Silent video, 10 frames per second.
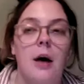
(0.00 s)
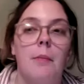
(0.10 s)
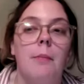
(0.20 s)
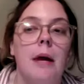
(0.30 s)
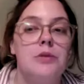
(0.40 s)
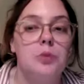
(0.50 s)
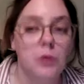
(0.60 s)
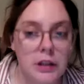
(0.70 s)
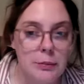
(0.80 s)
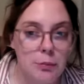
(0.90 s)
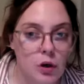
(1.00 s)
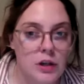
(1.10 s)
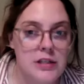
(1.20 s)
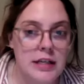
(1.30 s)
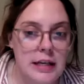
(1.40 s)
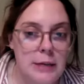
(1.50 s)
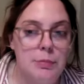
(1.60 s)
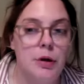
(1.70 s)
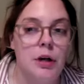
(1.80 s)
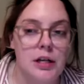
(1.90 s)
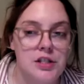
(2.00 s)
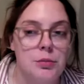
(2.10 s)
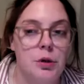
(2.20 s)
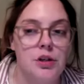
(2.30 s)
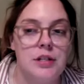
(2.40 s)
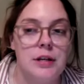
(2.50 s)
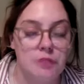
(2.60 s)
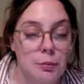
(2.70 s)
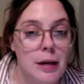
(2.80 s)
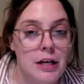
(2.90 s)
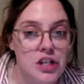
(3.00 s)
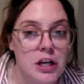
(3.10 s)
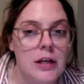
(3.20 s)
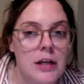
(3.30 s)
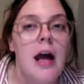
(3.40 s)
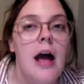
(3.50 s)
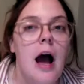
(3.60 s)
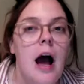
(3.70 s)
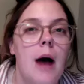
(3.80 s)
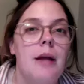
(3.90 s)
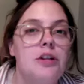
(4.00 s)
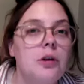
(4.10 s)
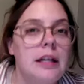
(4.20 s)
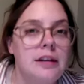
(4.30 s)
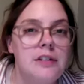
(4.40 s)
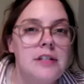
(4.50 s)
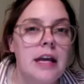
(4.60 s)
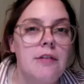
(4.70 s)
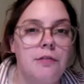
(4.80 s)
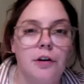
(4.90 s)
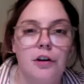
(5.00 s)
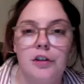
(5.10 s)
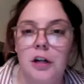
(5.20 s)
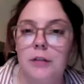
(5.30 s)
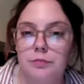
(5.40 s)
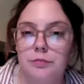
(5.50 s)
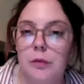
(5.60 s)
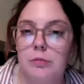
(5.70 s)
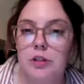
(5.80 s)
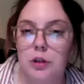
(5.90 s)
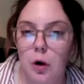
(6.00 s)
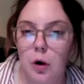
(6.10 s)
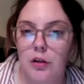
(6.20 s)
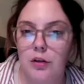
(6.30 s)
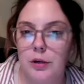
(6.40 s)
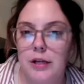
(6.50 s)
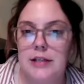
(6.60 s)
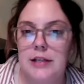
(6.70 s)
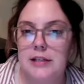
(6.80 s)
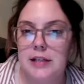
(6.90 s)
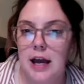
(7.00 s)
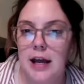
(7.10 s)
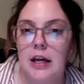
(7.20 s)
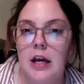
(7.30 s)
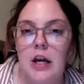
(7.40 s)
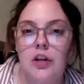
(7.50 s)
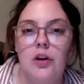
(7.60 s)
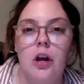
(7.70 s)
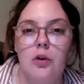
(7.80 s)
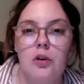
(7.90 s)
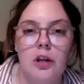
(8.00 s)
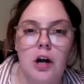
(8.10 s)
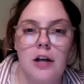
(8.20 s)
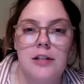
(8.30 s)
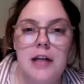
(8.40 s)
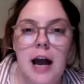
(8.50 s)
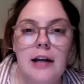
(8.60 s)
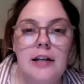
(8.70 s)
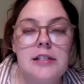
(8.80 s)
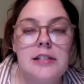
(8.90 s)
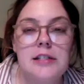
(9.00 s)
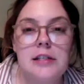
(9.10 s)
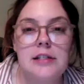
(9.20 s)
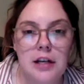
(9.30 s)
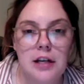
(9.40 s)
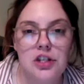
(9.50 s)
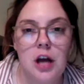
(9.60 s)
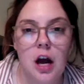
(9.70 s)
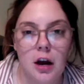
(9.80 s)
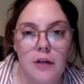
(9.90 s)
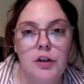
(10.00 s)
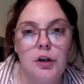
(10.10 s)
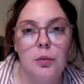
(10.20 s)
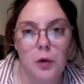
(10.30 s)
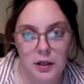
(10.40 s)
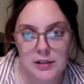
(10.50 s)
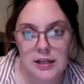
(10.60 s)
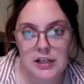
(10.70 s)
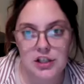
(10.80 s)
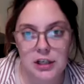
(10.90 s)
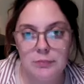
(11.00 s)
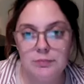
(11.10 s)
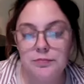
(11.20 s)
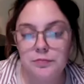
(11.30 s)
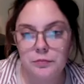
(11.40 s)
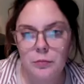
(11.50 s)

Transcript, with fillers: um, it's really important to keep your customers' information. Um, and you can even take it further. I'm just going to walk through it as I say. You can go to the contacts section of your workstation